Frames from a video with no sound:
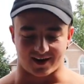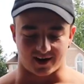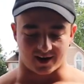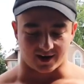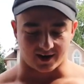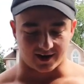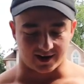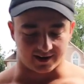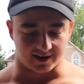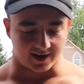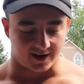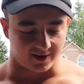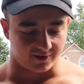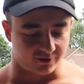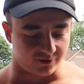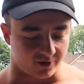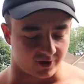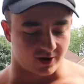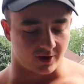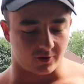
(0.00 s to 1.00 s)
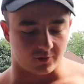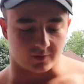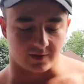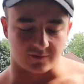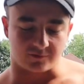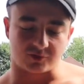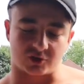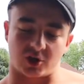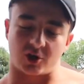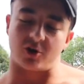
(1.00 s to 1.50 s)
All right, guys, so
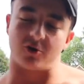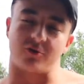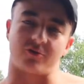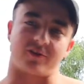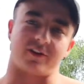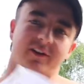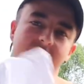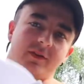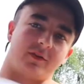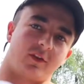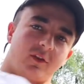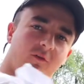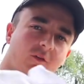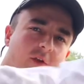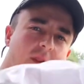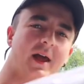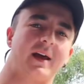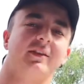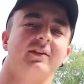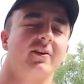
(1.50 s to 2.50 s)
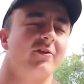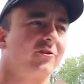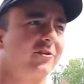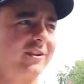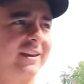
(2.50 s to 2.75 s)
we've chosen the Relentless